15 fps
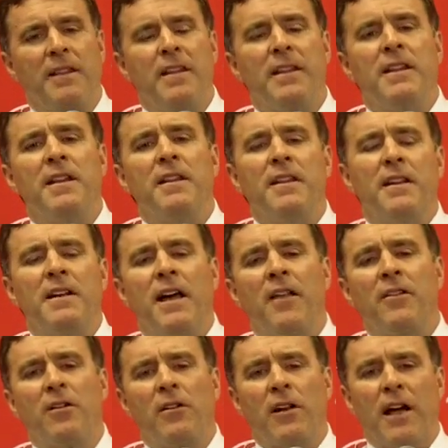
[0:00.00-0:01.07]
The
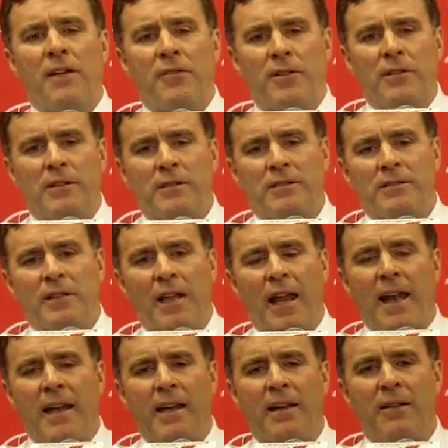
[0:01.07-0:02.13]
another level,
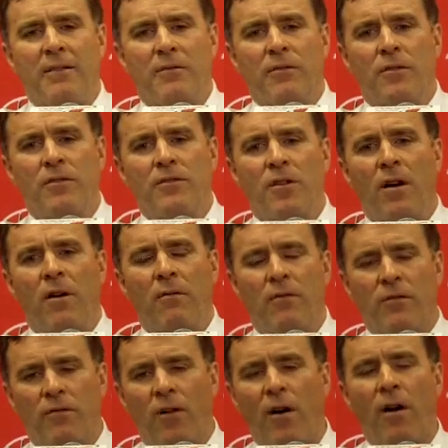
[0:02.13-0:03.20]
Andy,
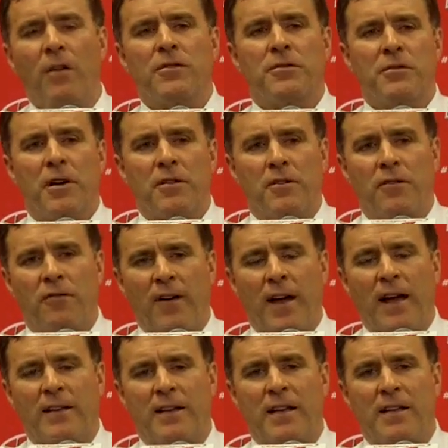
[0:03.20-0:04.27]
revolves around the
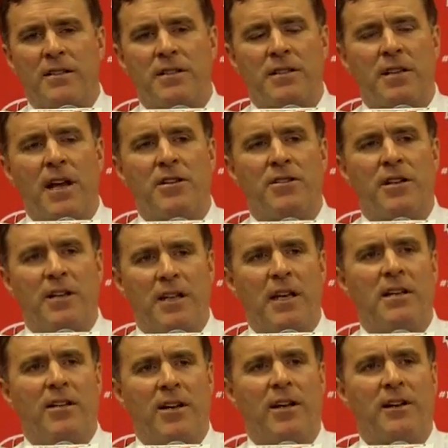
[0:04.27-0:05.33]
fact that his attention to
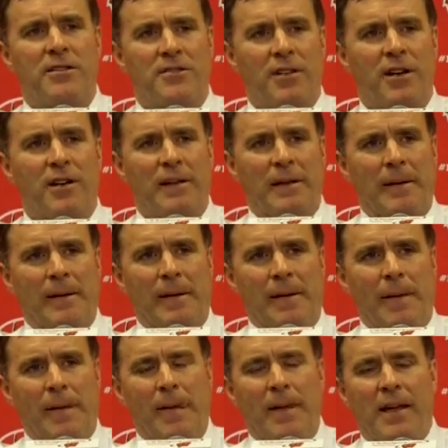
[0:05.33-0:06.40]
detail is there.
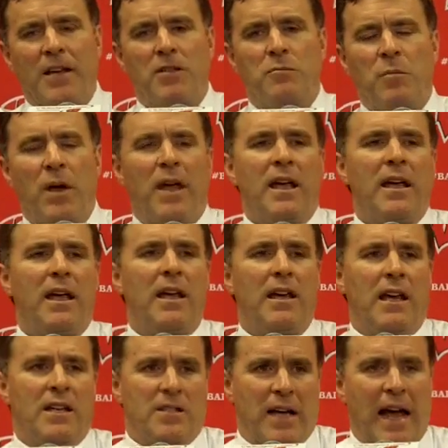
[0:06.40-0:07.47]
He's
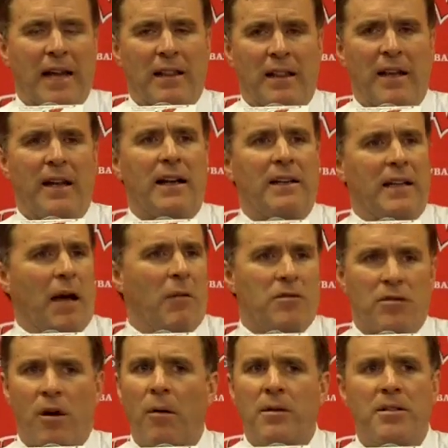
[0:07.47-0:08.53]
big, he's athletic, that
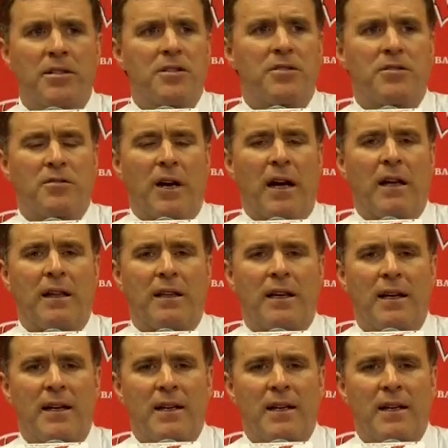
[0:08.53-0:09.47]
was always his strength.